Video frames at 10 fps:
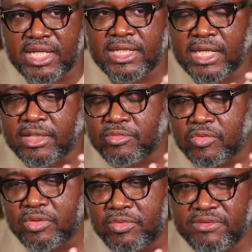and
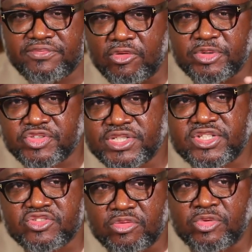if
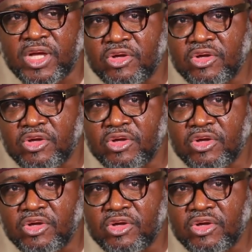opportunities come on,